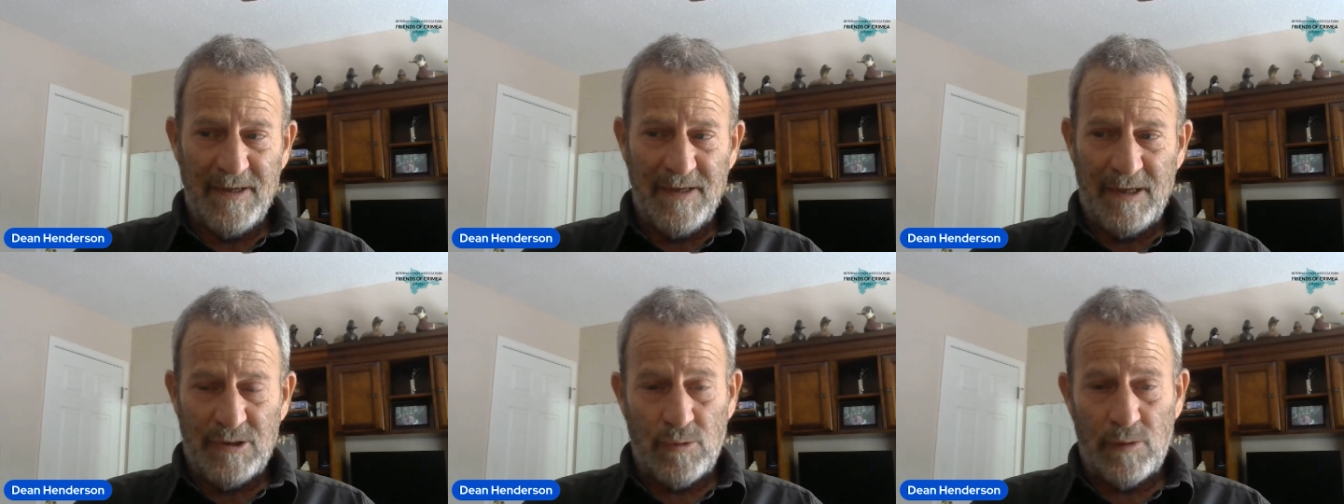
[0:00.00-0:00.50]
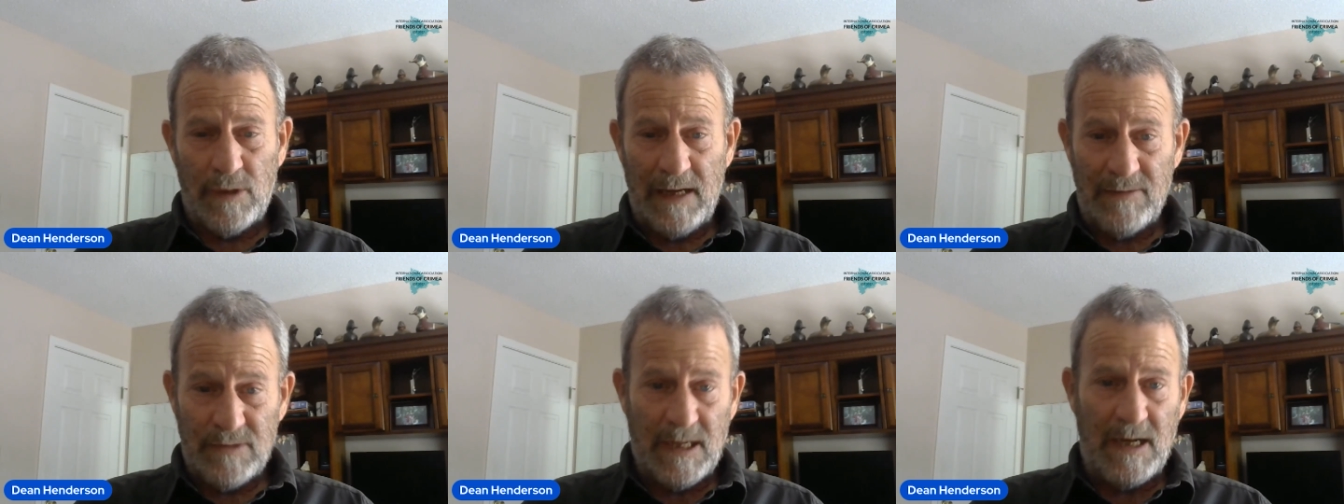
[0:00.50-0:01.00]
showed
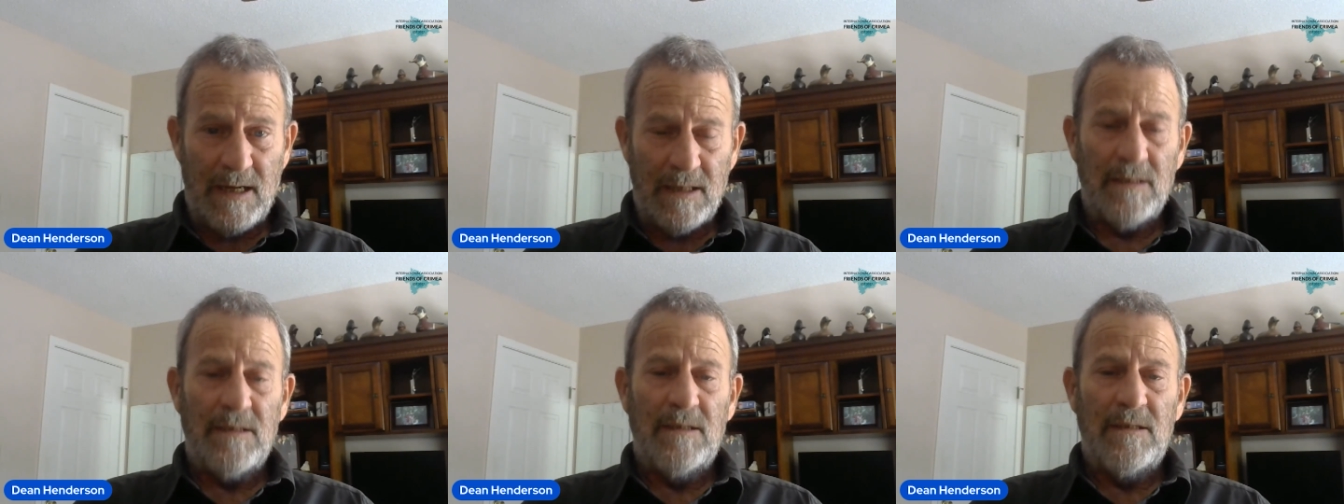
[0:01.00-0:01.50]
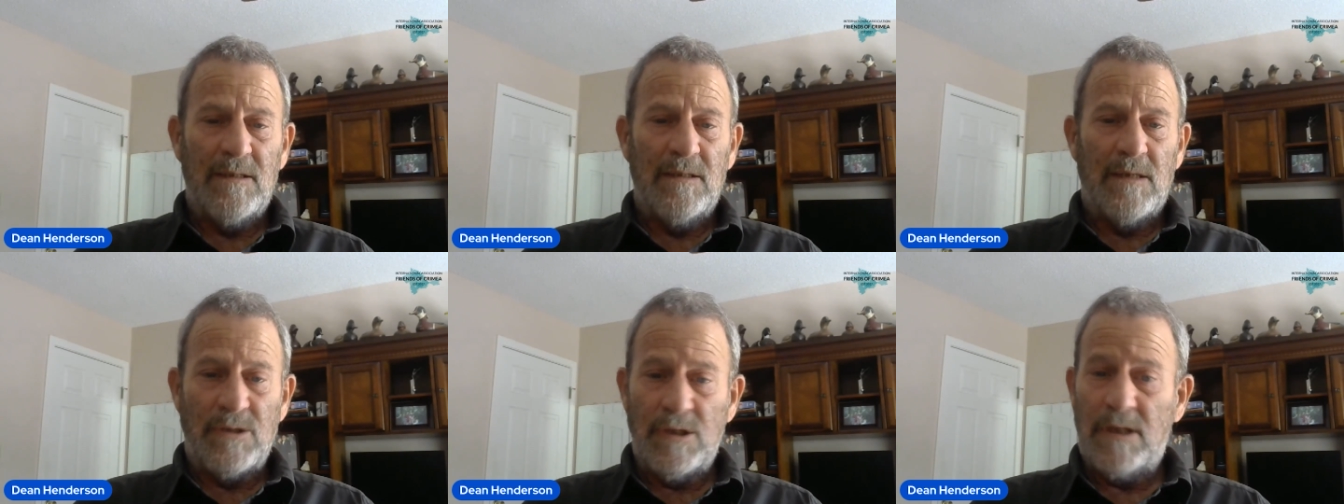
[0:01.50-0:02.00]
livestock.
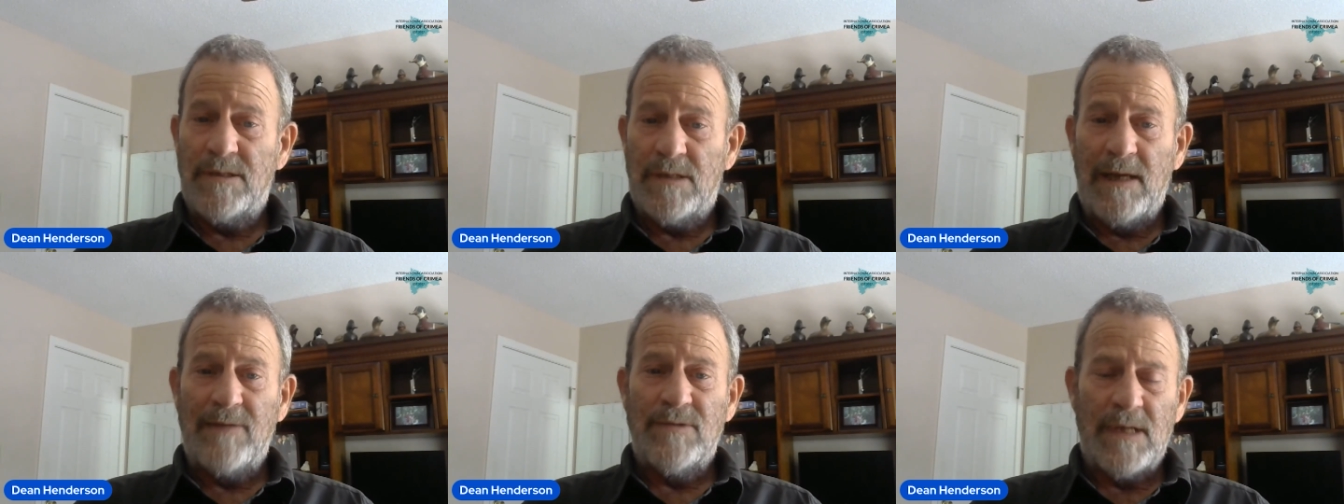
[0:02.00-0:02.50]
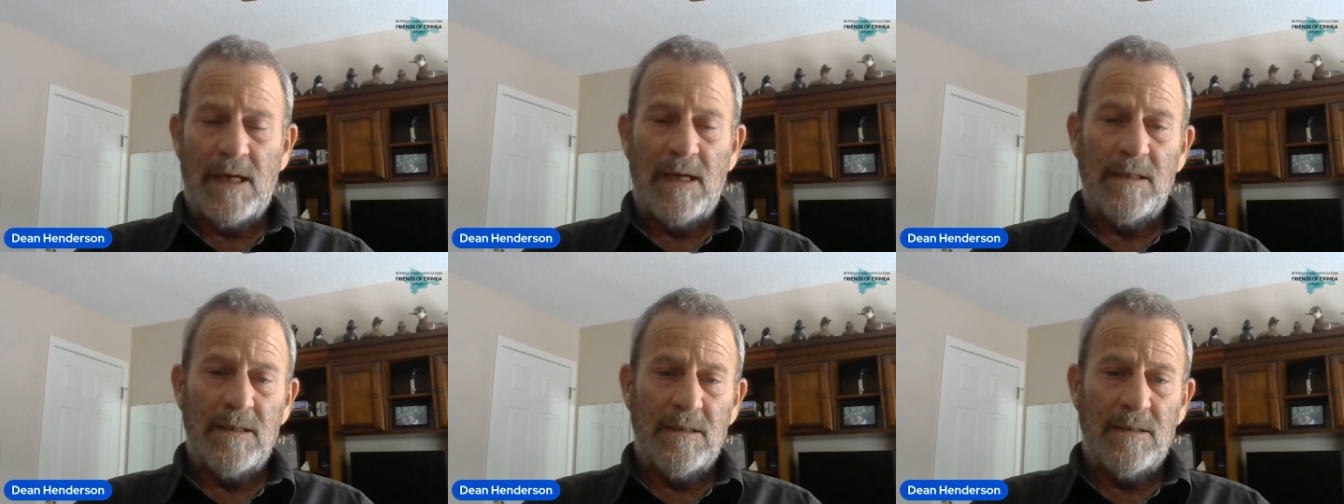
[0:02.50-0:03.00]
I judged livestock.